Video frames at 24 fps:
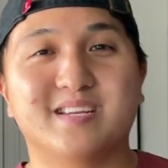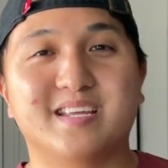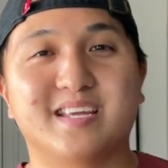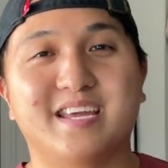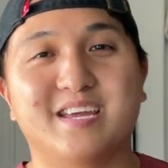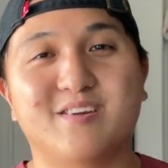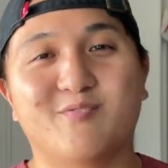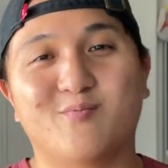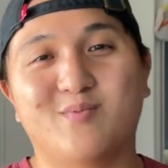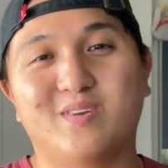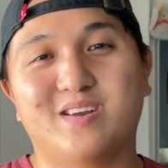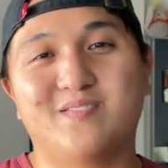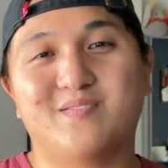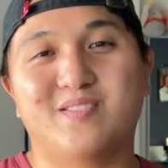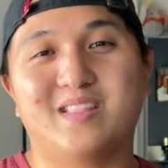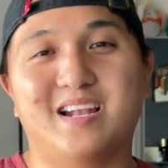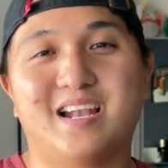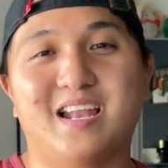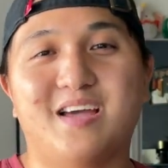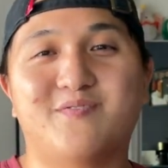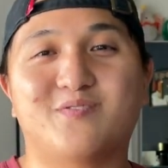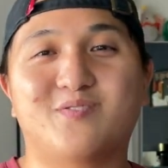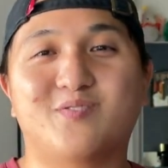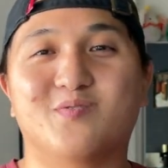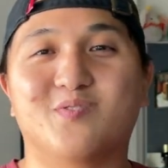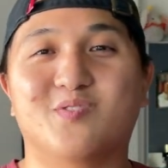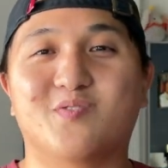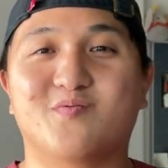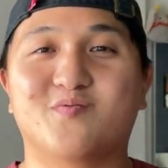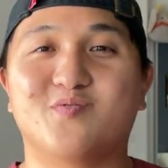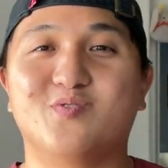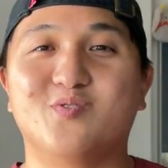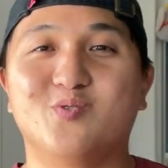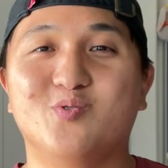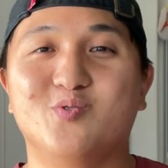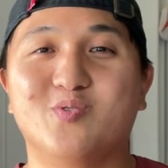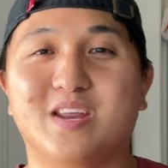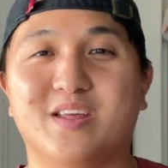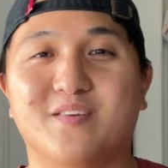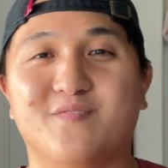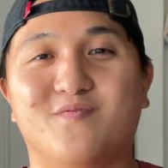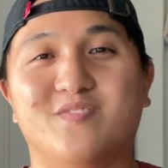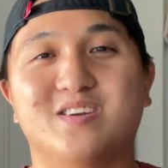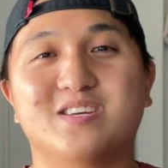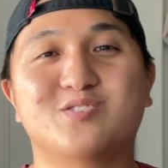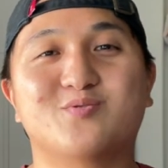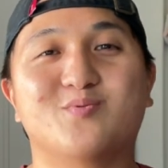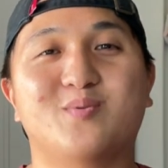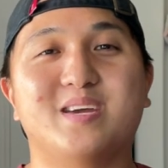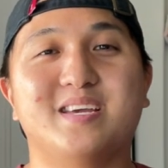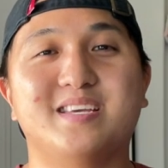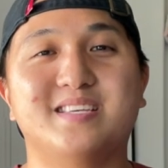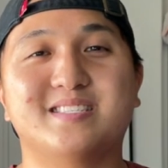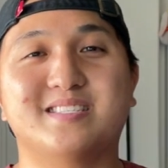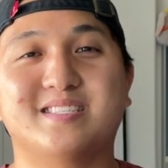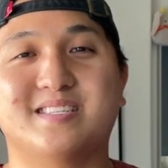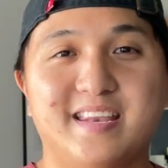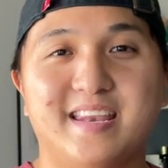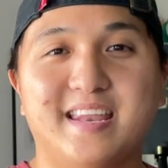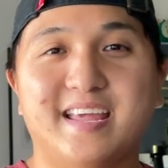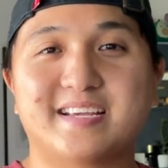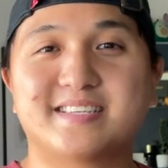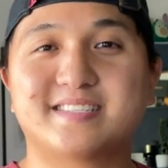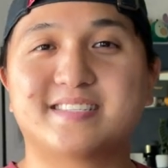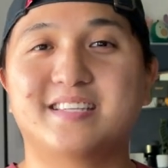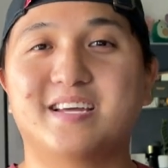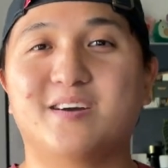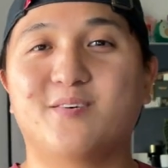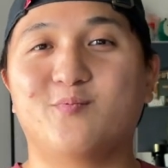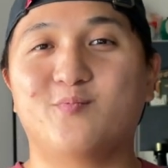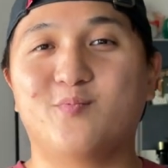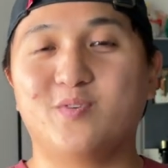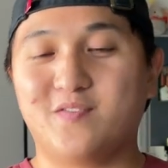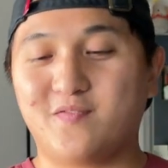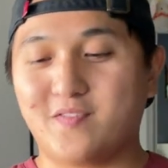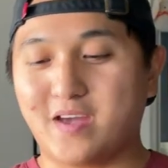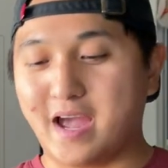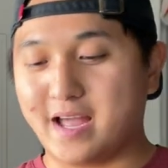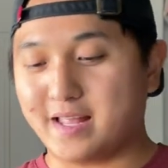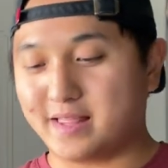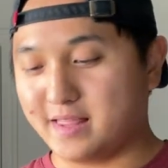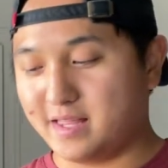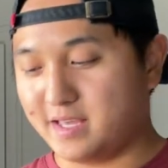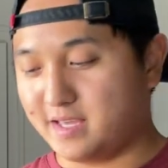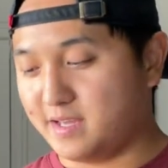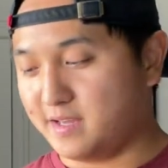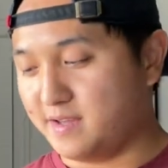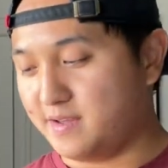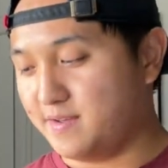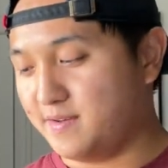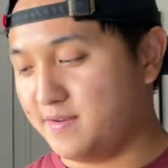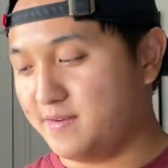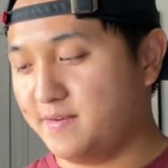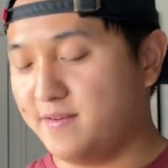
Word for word: to get rid of the leftover food and fish waste. Next up, we've got the